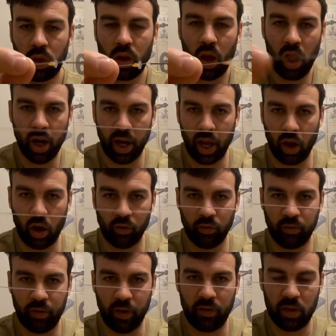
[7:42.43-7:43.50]
And then on
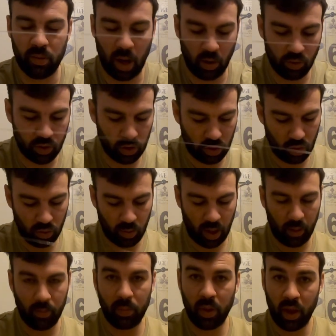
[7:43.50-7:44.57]
50-pound Sakuma,
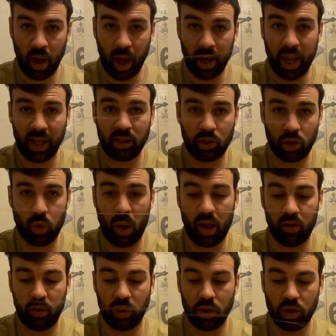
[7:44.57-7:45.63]
and that's a
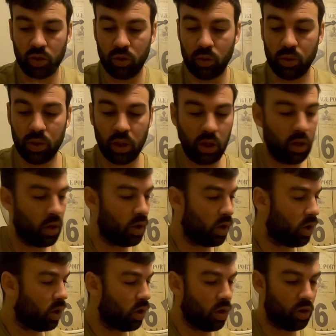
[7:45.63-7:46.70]
12-inch snood.
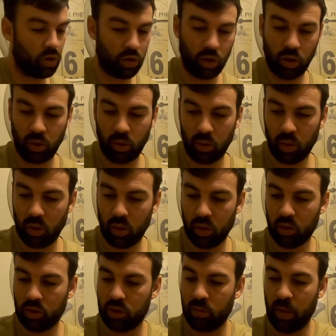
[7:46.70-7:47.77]
So
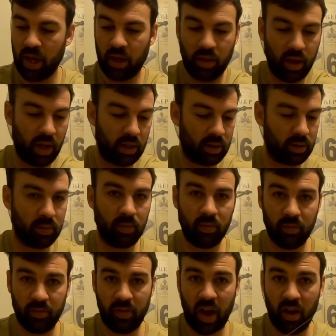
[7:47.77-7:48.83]
to make this,
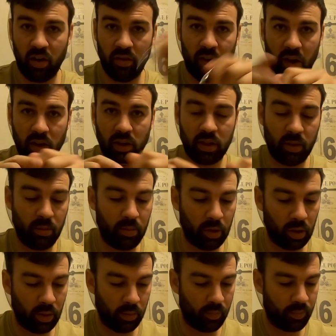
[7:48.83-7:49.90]
very, very
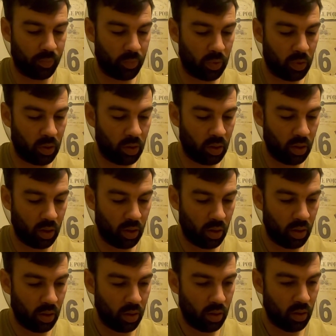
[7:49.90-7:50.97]
simple.
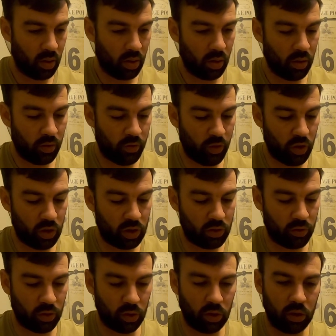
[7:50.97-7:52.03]
First of
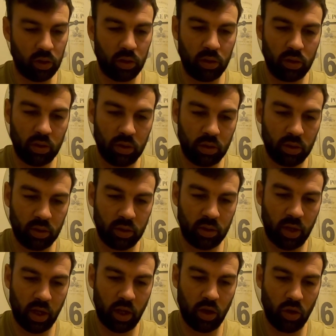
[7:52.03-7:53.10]
all,
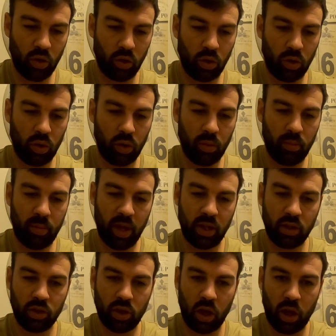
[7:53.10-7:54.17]
take your bait
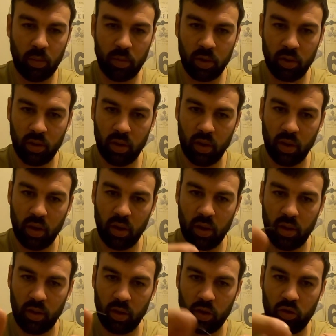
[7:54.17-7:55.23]
stop.
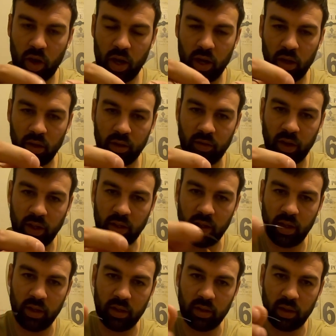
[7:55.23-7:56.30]
Great little
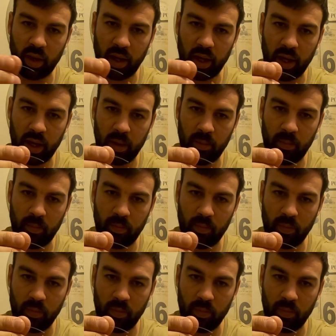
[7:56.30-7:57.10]
devices, and